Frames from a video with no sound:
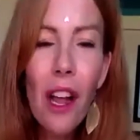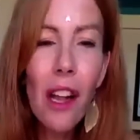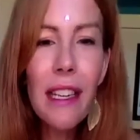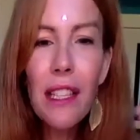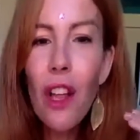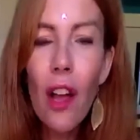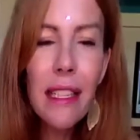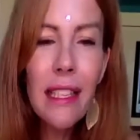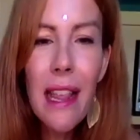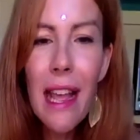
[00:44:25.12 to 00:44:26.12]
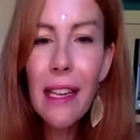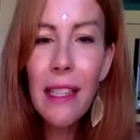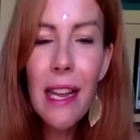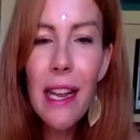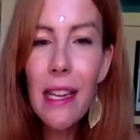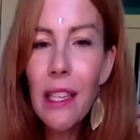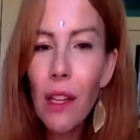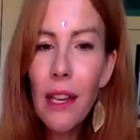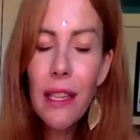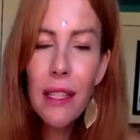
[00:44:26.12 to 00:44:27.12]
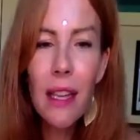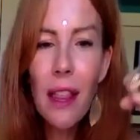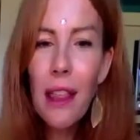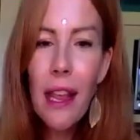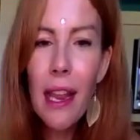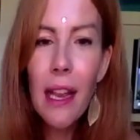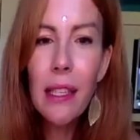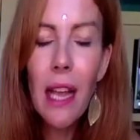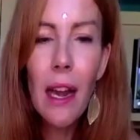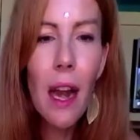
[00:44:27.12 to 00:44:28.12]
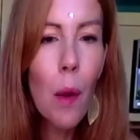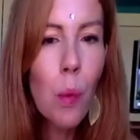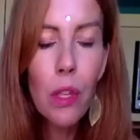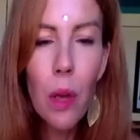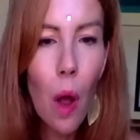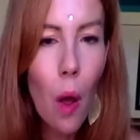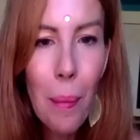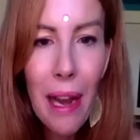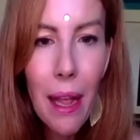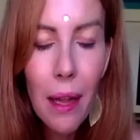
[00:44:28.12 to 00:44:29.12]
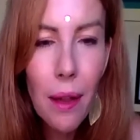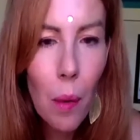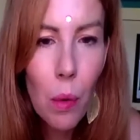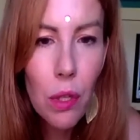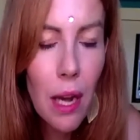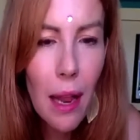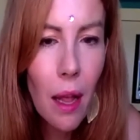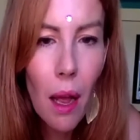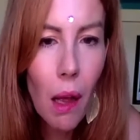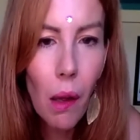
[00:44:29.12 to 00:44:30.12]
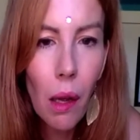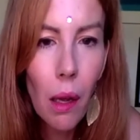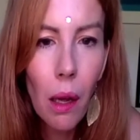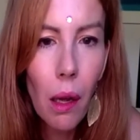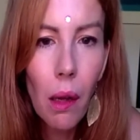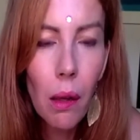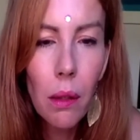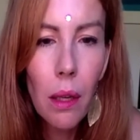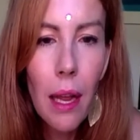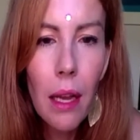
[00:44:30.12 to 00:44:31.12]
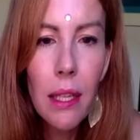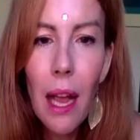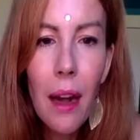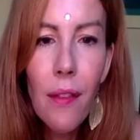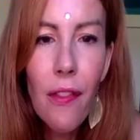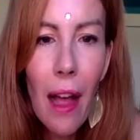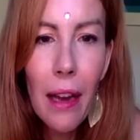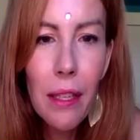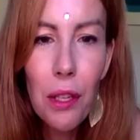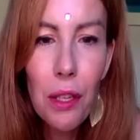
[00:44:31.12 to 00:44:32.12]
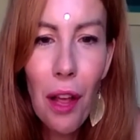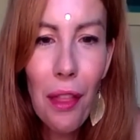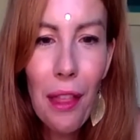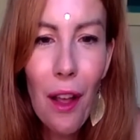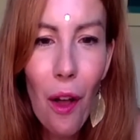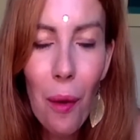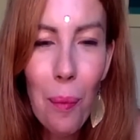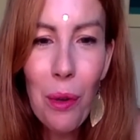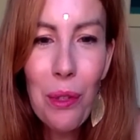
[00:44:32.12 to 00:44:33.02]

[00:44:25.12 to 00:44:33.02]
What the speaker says: all these coincidences, all these things, and it was, oh my God, that was like a sacrifice or something almost.